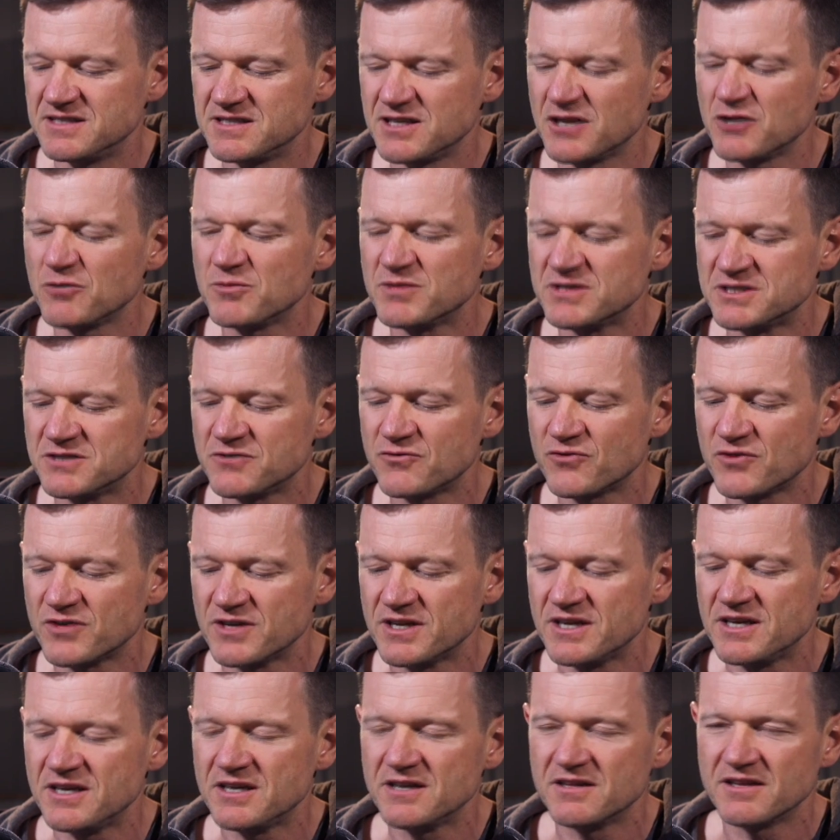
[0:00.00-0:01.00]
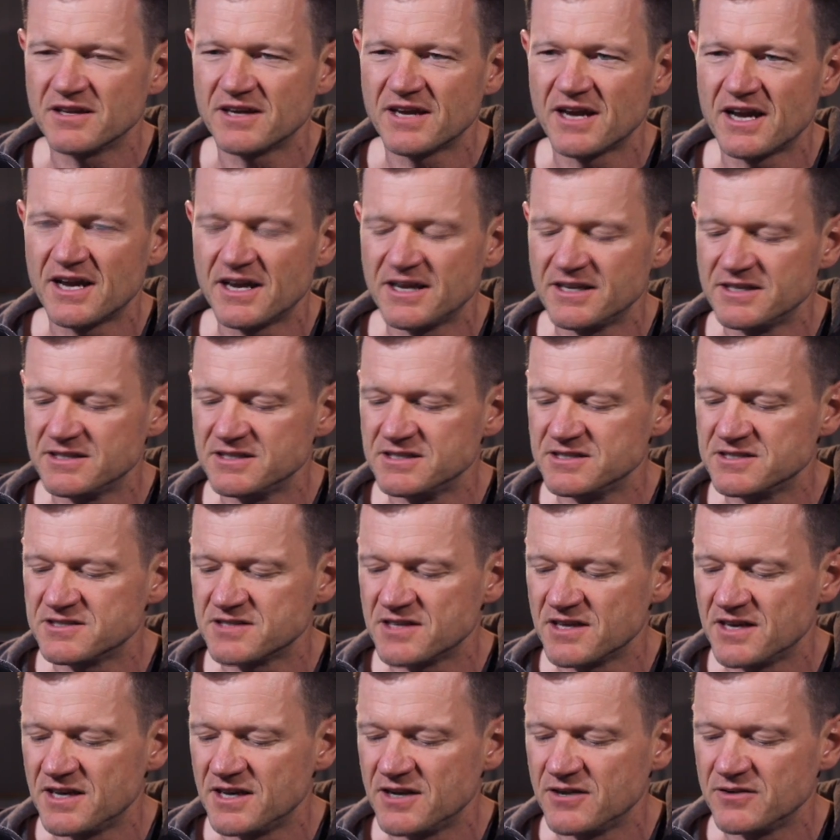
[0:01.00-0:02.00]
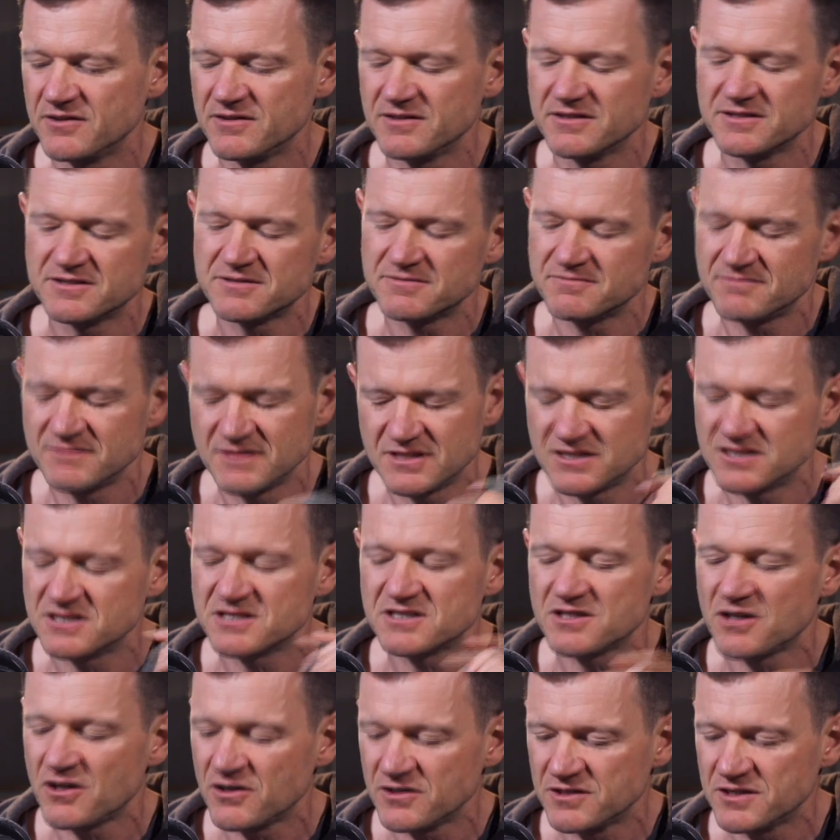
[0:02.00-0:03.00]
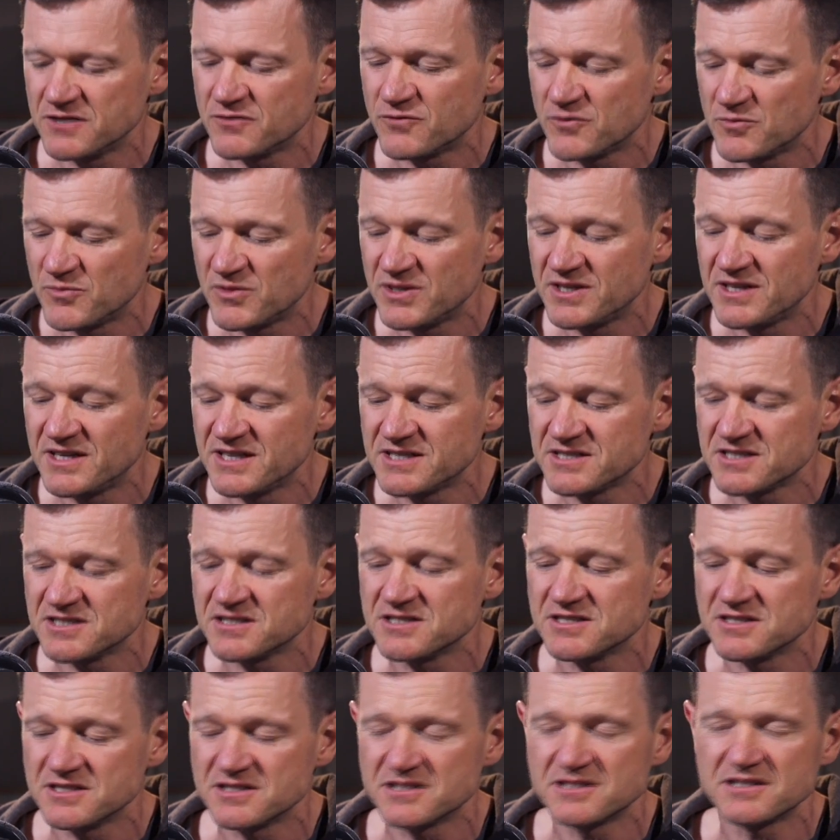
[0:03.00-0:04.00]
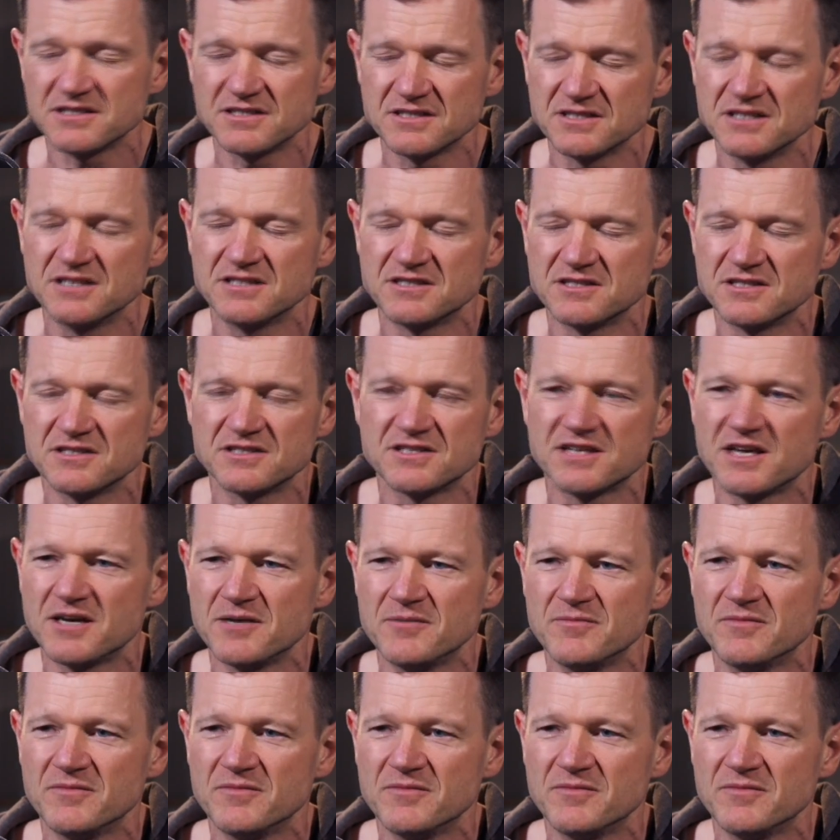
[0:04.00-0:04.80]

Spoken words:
little bit different here, the gain is there, and it's just slightly different, but in essence it's the same.